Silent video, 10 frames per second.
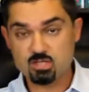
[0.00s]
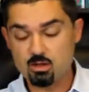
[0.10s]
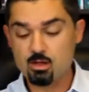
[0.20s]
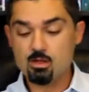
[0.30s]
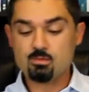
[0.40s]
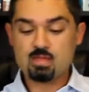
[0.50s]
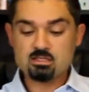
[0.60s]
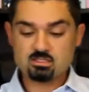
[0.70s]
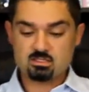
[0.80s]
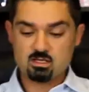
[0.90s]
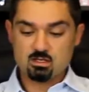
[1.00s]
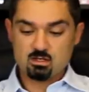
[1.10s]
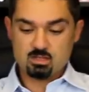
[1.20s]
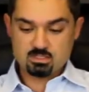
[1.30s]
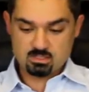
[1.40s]
So that's
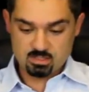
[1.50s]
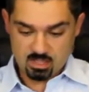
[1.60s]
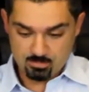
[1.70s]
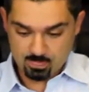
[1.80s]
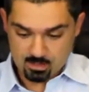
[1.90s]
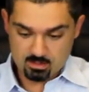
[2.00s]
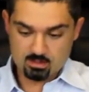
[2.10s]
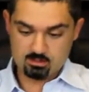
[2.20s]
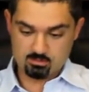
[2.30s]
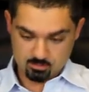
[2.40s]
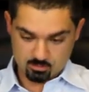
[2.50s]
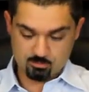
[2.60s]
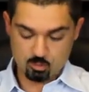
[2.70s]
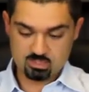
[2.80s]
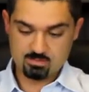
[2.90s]
the
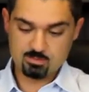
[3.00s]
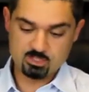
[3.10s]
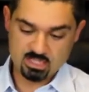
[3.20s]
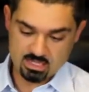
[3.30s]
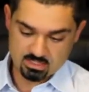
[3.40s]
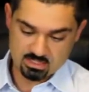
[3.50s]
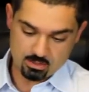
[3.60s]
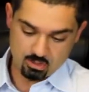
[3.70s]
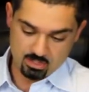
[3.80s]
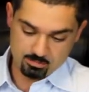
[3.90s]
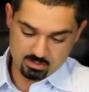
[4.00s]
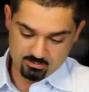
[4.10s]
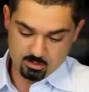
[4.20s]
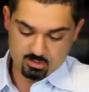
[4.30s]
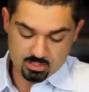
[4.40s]
fourth step, is to enter that early plea
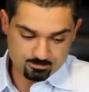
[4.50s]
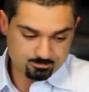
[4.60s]
of guilty.